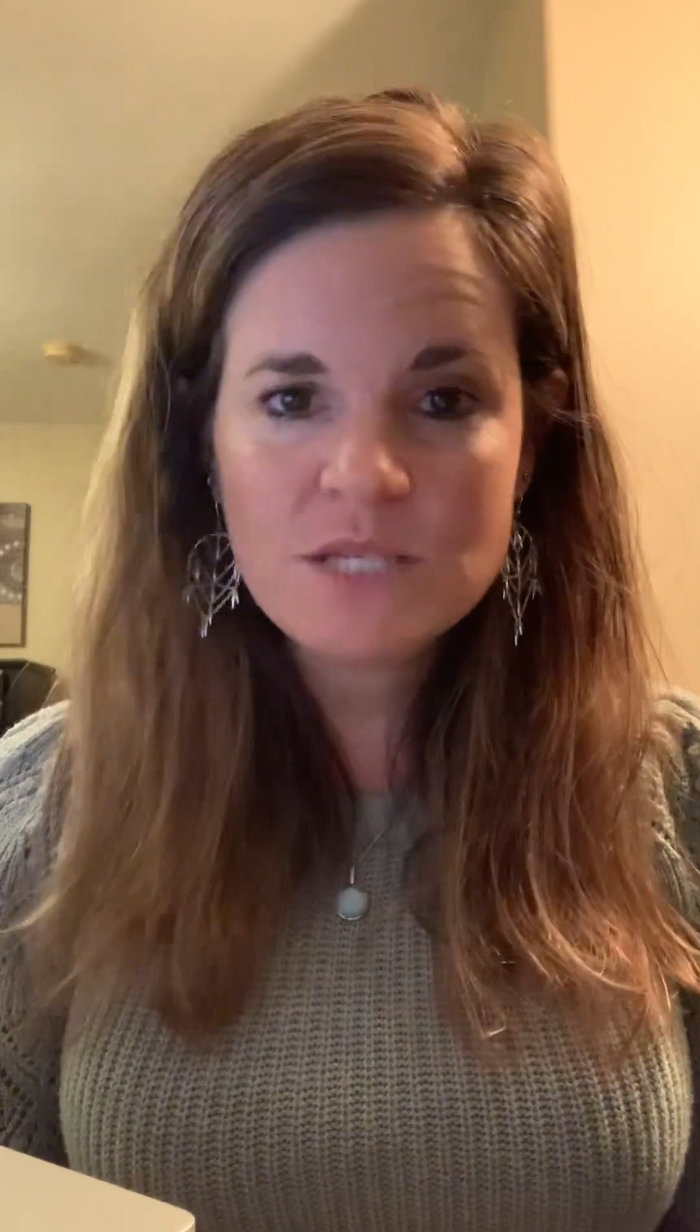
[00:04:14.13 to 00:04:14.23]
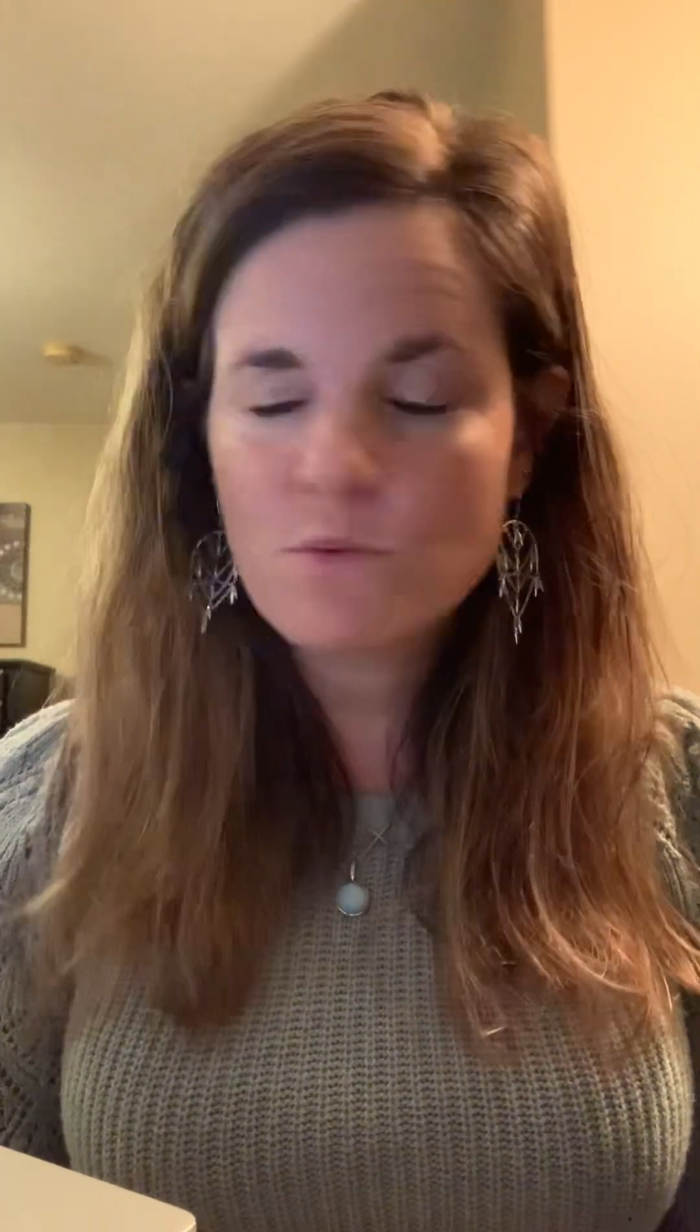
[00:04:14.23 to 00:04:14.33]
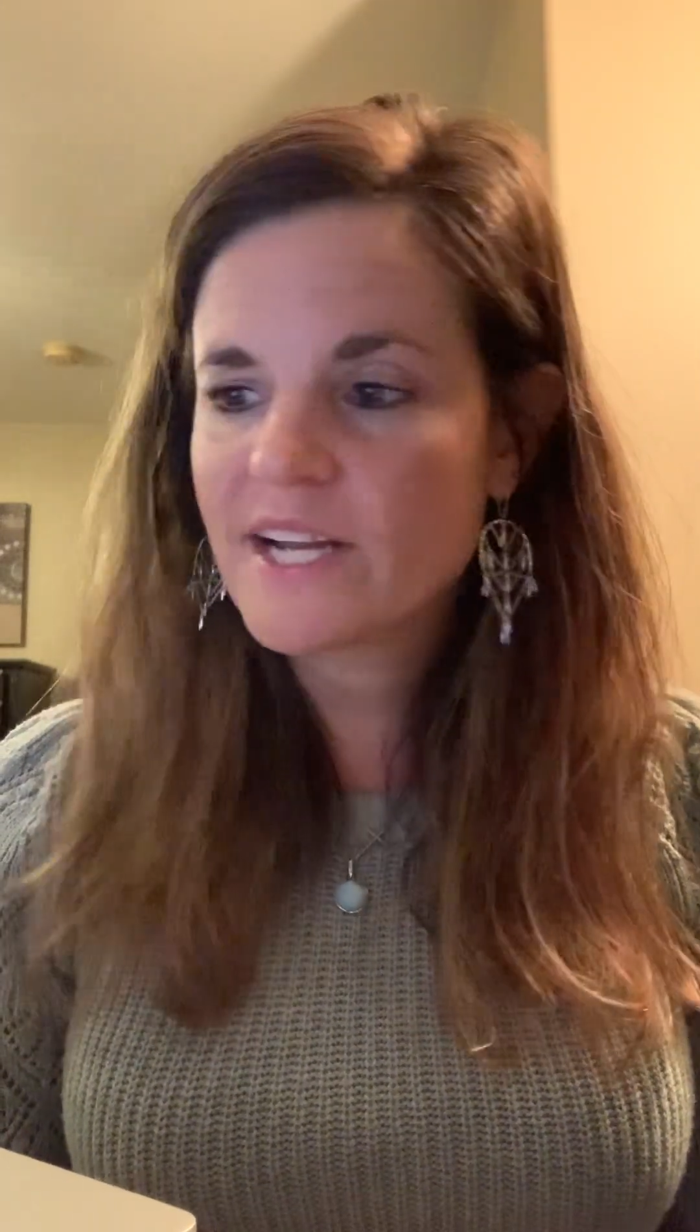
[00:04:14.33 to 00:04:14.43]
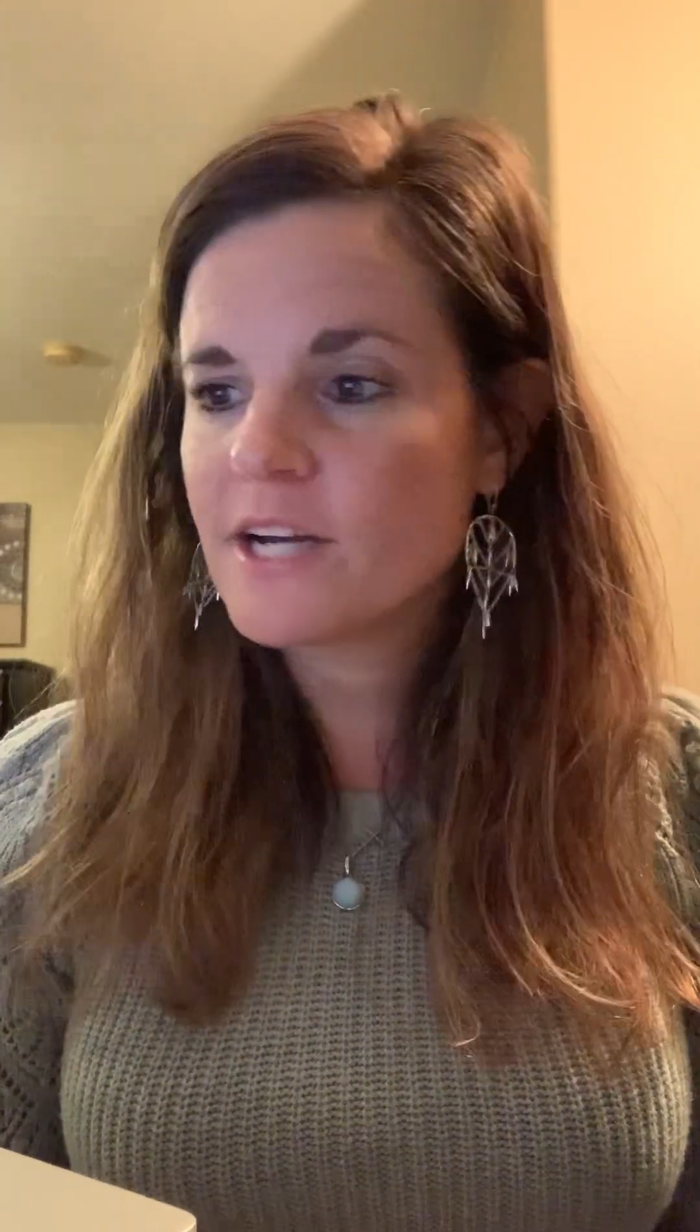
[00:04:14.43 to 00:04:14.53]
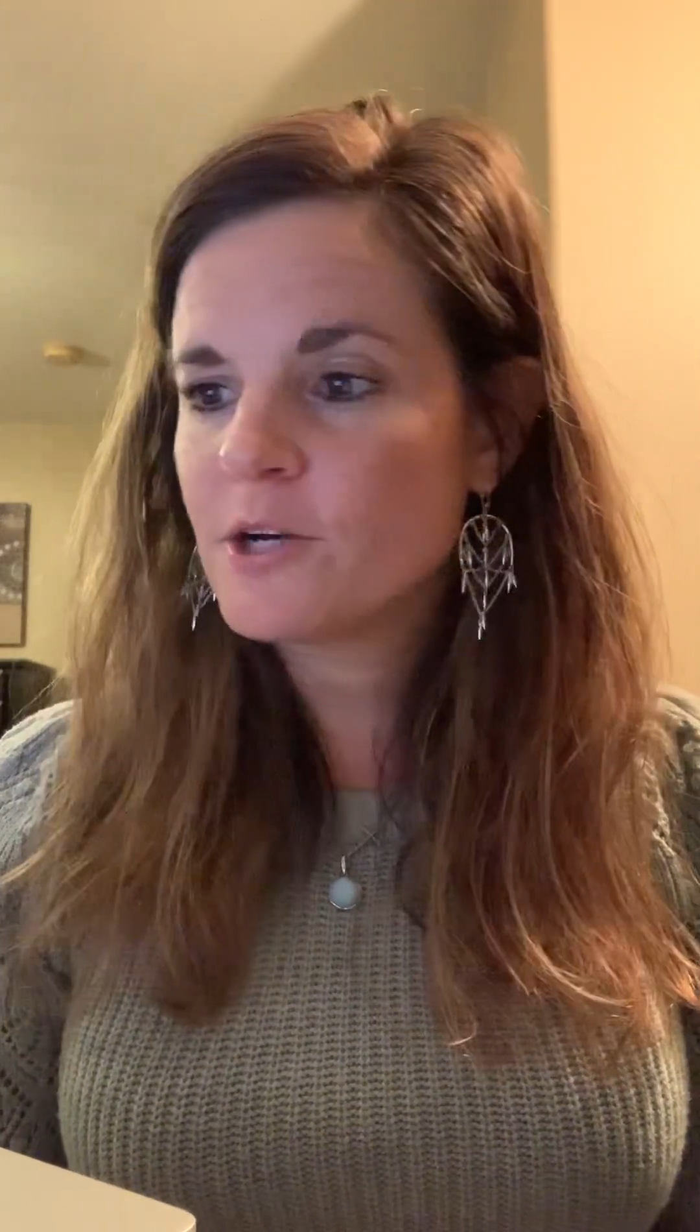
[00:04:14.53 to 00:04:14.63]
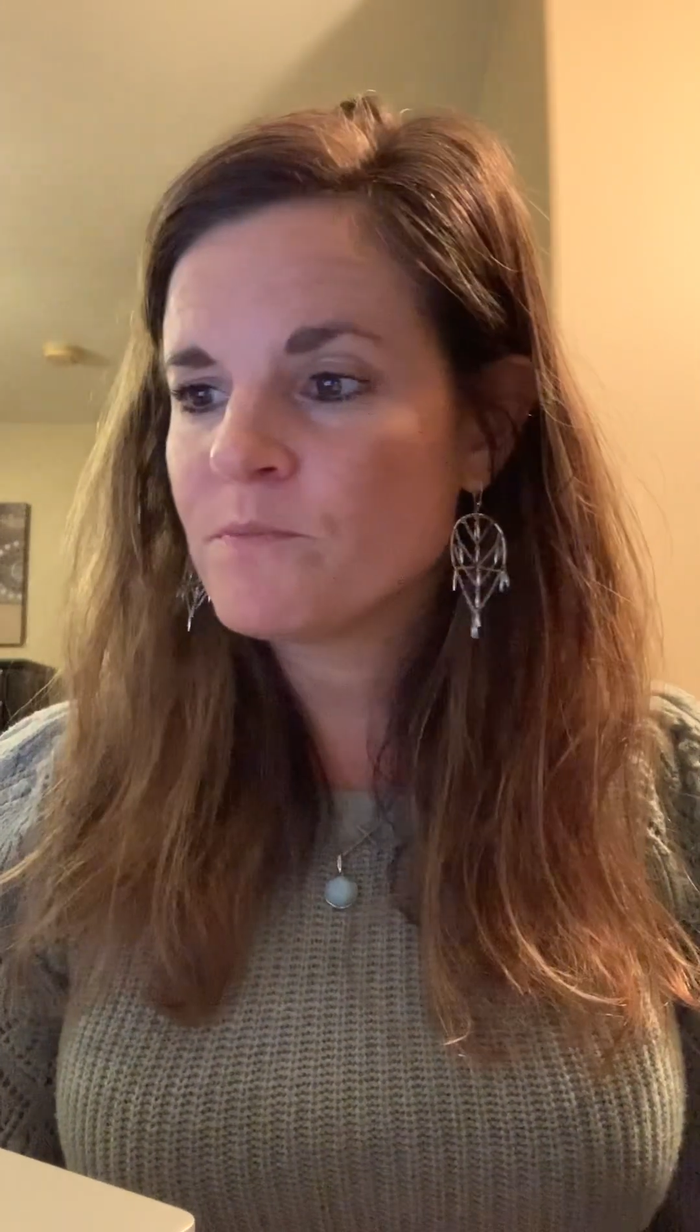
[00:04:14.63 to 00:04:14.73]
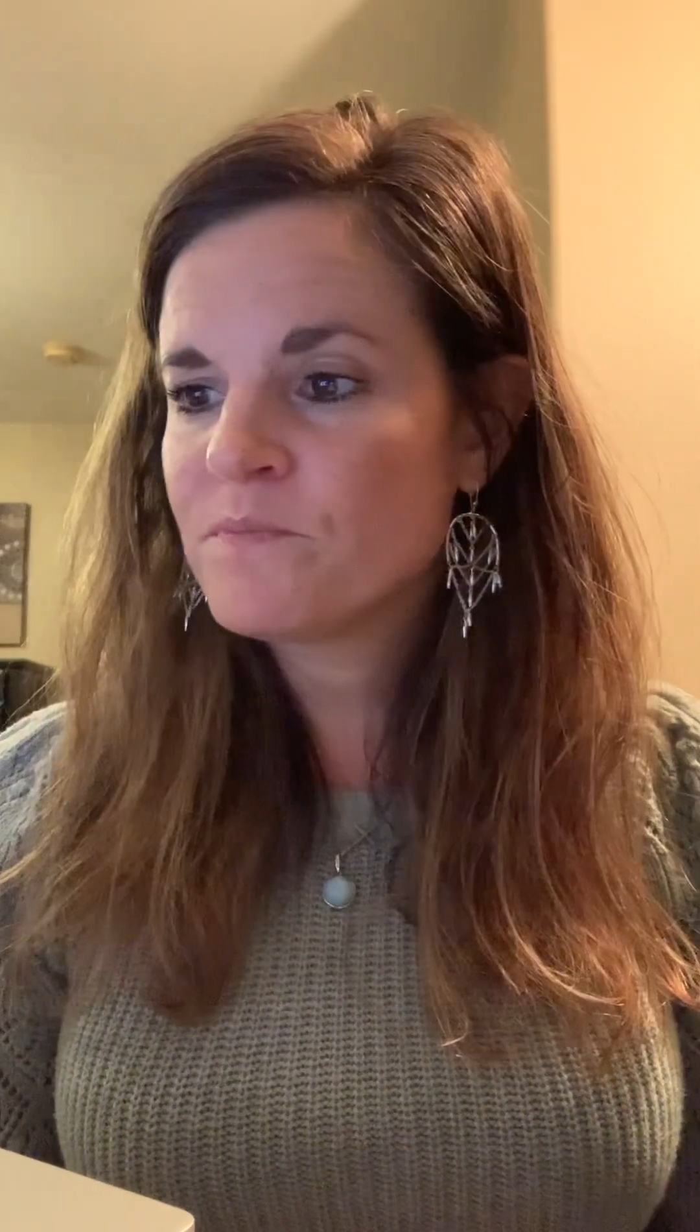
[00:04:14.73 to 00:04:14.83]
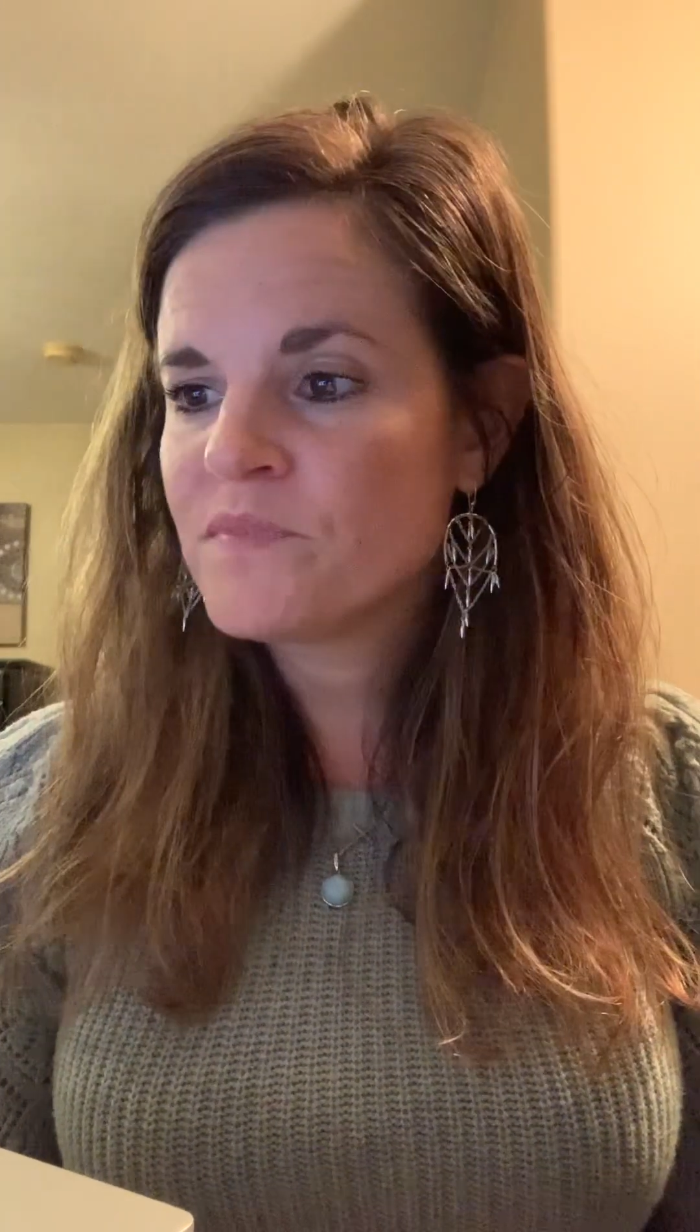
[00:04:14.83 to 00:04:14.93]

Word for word: a widow.